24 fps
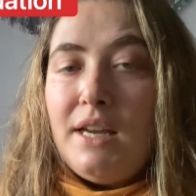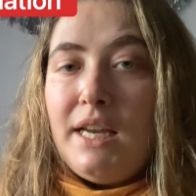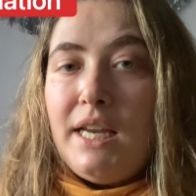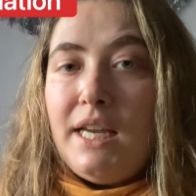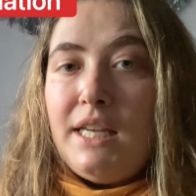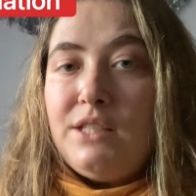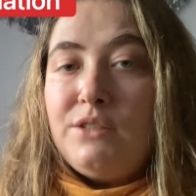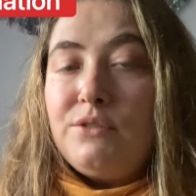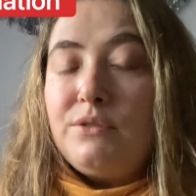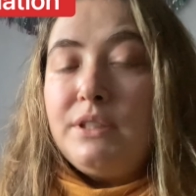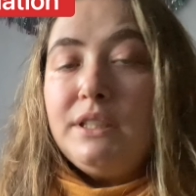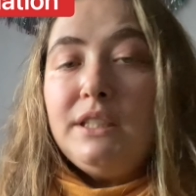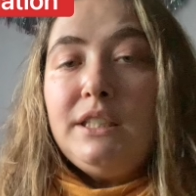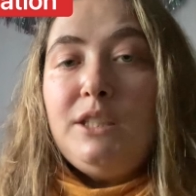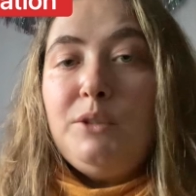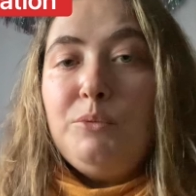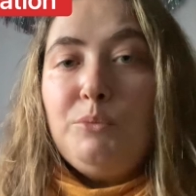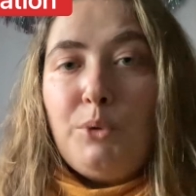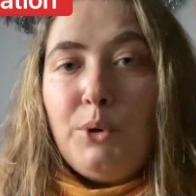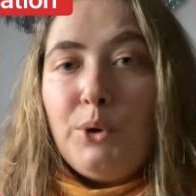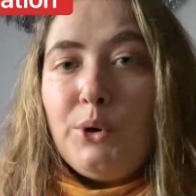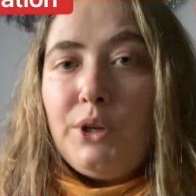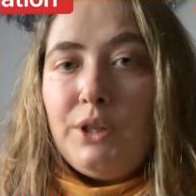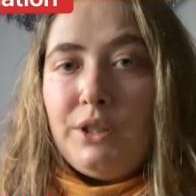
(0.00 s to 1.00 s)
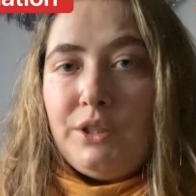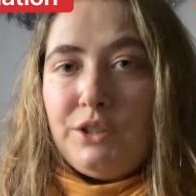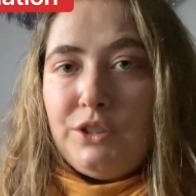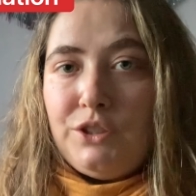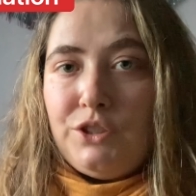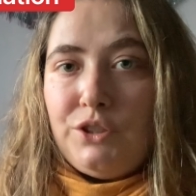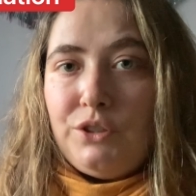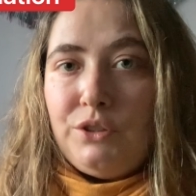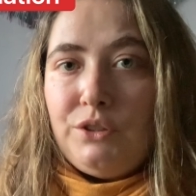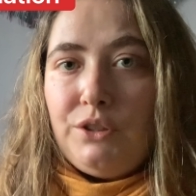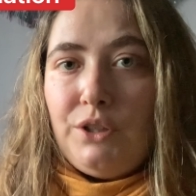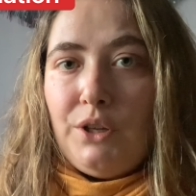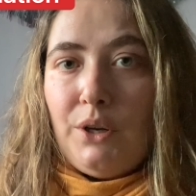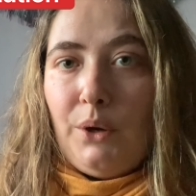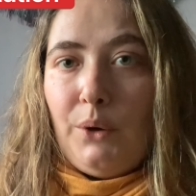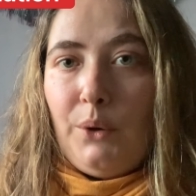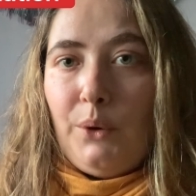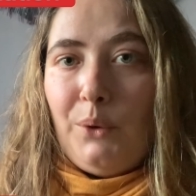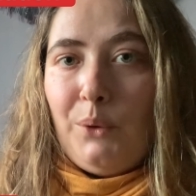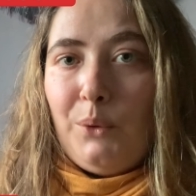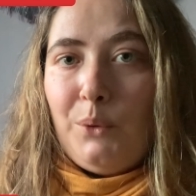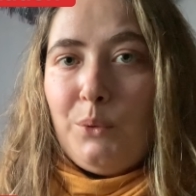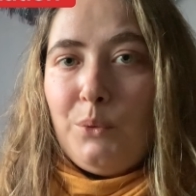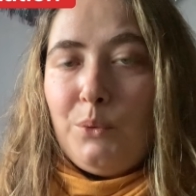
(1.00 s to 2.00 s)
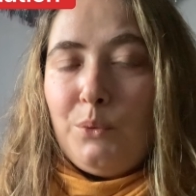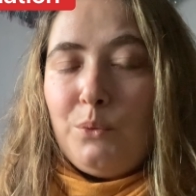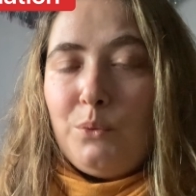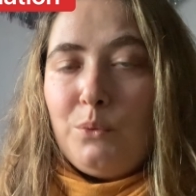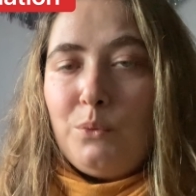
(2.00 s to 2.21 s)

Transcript: It's really important to know